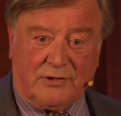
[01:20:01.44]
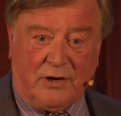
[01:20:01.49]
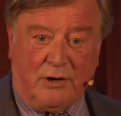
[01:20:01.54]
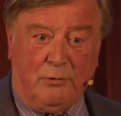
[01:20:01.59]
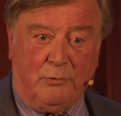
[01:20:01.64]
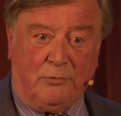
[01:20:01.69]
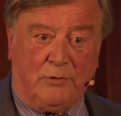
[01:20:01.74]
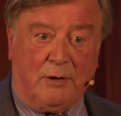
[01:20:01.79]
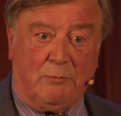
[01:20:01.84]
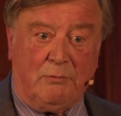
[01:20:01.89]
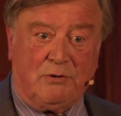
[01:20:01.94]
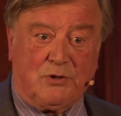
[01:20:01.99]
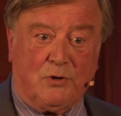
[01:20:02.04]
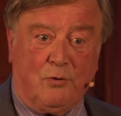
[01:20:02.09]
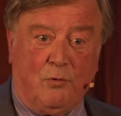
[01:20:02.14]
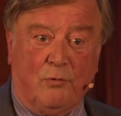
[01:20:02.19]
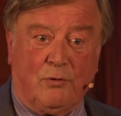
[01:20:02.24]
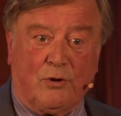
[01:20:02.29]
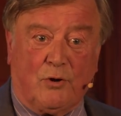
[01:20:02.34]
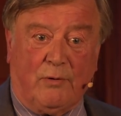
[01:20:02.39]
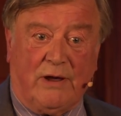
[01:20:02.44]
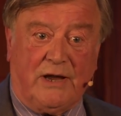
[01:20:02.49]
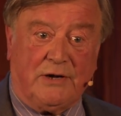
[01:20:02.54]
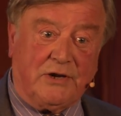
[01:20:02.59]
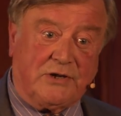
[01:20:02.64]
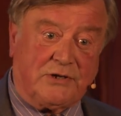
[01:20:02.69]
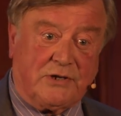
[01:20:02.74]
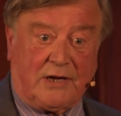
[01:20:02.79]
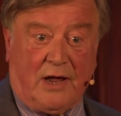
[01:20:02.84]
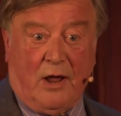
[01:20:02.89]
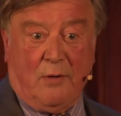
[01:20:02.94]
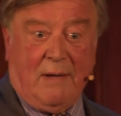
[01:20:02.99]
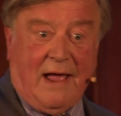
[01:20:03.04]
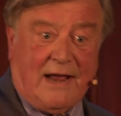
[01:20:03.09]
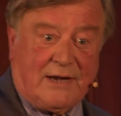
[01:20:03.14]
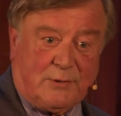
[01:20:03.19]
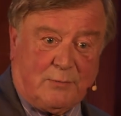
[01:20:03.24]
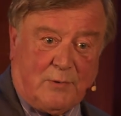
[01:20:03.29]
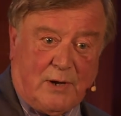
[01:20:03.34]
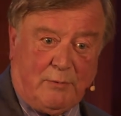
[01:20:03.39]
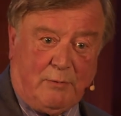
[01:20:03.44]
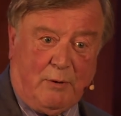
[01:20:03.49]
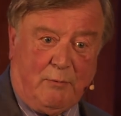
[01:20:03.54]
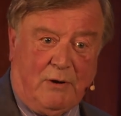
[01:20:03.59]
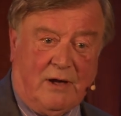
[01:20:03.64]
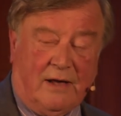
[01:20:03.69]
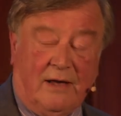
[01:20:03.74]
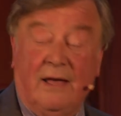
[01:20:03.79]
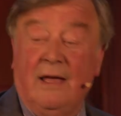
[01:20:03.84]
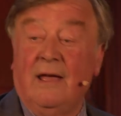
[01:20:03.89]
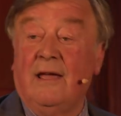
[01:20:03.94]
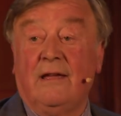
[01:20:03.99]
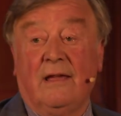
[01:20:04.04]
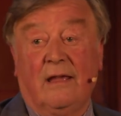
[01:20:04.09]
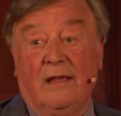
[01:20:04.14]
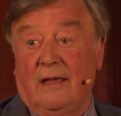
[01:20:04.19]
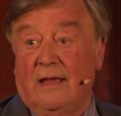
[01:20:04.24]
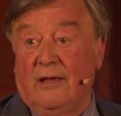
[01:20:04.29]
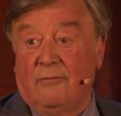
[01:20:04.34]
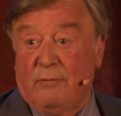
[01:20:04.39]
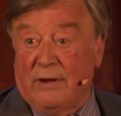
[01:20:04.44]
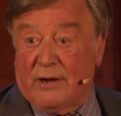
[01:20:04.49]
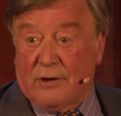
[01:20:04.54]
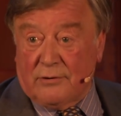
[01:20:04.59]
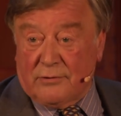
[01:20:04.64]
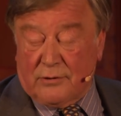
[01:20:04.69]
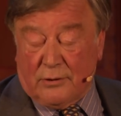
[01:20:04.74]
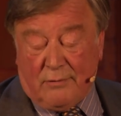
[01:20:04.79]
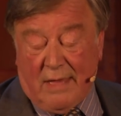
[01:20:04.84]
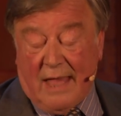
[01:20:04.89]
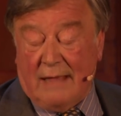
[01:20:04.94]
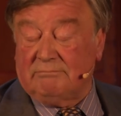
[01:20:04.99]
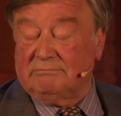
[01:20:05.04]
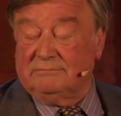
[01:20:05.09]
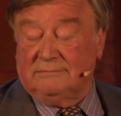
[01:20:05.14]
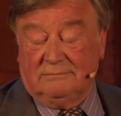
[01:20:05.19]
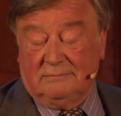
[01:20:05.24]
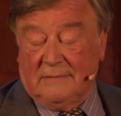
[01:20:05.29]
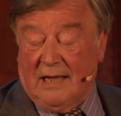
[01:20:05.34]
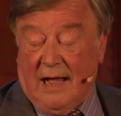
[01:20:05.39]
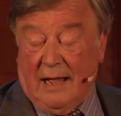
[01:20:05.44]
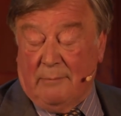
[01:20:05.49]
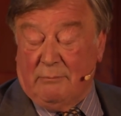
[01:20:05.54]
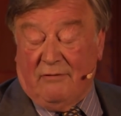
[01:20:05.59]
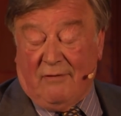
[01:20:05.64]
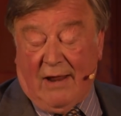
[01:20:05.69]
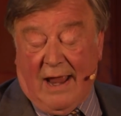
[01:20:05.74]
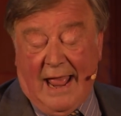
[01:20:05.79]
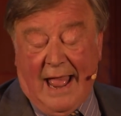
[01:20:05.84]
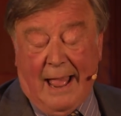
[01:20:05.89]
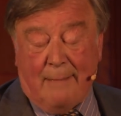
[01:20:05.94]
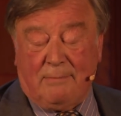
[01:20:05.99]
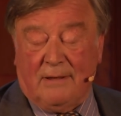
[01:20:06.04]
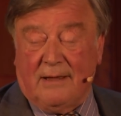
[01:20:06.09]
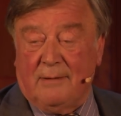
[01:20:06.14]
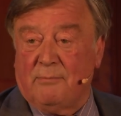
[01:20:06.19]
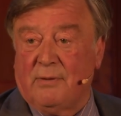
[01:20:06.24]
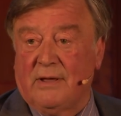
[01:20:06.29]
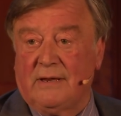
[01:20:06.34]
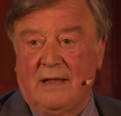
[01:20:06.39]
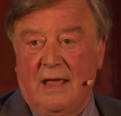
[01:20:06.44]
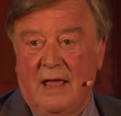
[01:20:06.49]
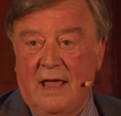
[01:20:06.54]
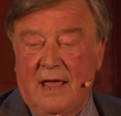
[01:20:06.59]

so you think we should all agree just to go back to where we were. If we could do that, I'd be very happy. But